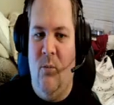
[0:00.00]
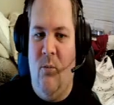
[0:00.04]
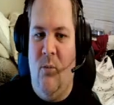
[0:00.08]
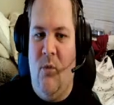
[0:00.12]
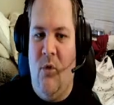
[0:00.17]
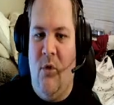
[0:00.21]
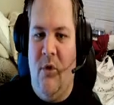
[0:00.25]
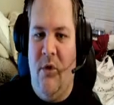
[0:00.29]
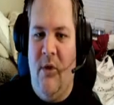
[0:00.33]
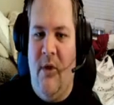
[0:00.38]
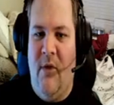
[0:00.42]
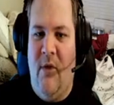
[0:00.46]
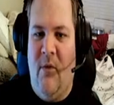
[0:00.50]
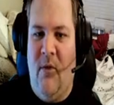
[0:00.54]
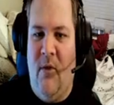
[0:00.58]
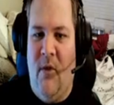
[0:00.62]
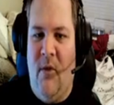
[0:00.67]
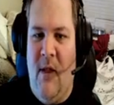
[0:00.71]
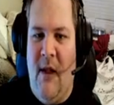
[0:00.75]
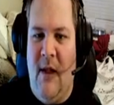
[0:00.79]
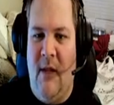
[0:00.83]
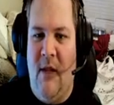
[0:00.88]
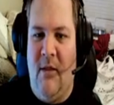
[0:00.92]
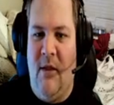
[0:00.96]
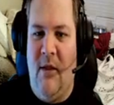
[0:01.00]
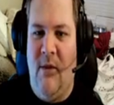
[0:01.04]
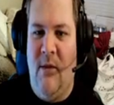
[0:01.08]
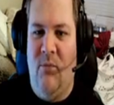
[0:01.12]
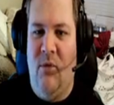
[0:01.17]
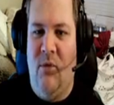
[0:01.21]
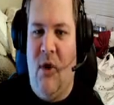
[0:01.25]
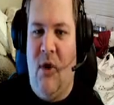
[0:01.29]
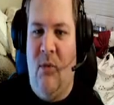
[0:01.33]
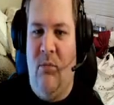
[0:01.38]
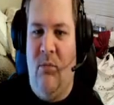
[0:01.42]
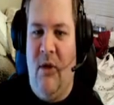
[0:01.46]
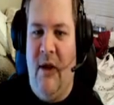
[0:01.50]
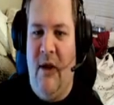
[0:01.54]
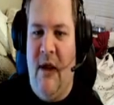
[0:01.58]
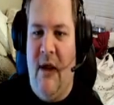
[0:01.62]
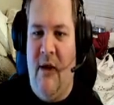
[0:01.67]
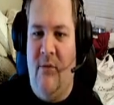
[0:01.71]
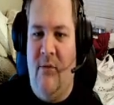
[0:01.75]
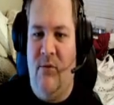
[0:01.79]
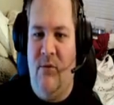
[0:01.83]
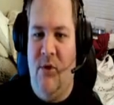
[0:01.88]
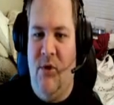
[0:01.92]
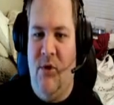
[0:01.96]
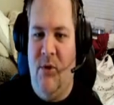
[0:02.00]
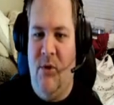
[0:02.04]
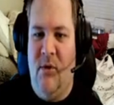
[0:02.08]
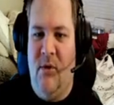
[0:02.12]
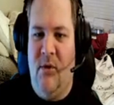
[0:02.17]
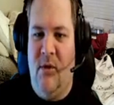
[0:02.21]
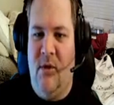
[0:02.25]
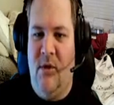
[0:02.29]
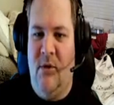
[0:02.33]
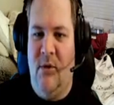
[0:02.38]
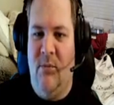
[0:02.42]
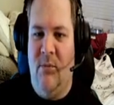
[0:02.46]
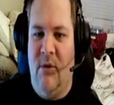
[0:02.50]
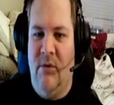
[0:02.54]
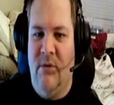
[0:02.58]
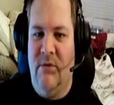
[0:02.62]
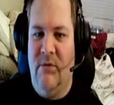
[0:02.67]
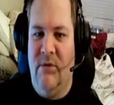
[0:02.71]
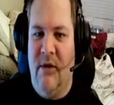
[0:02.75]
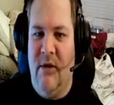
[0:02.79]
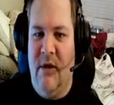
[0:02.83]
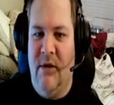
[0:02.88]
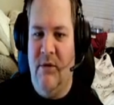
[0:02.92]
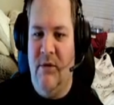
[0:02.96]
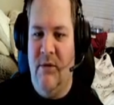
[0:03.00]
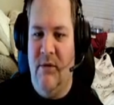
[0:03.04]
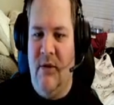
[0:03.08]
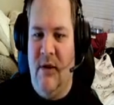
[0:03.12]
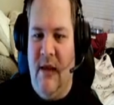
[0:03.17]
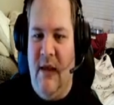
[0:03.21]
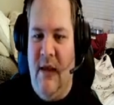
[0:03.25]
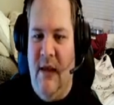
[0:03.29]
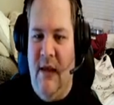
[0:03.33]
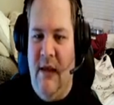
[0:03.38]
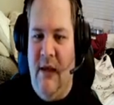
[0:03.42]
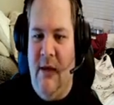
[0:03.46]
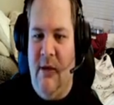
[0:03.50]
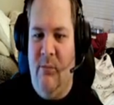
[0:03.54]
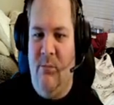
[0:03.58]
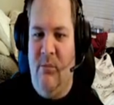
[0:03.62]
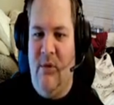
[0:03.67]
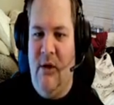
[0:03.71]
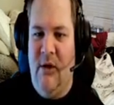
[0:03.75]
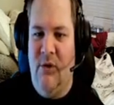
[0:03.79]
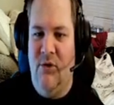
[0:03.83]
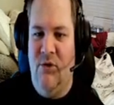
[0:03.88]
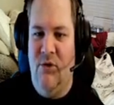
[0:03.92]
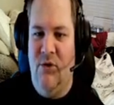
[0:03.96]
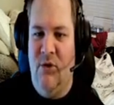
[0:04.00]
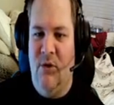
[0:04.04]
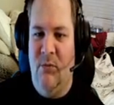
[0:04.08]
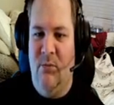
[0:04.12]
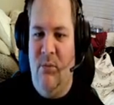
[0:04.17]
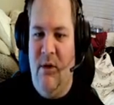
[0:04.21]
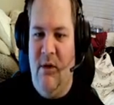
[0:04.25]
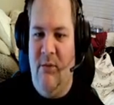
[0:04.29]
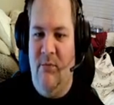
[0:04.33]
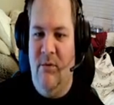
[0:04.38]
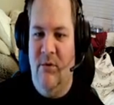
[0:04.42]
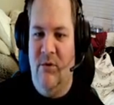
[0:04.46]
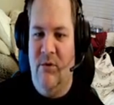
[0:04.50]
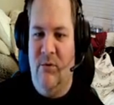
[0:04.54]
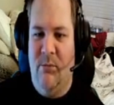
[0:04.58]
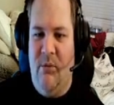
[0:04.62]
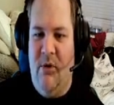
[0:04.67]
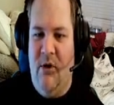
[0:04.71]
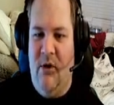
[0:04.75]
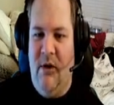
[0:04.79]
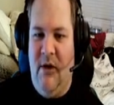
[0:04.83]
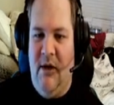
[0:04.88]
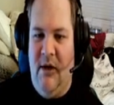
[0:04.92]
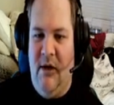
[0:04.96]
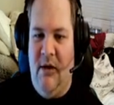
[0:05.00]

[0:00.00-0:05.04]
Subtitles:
more than likely, probably after you clear both sides of the camp, they should be respawning.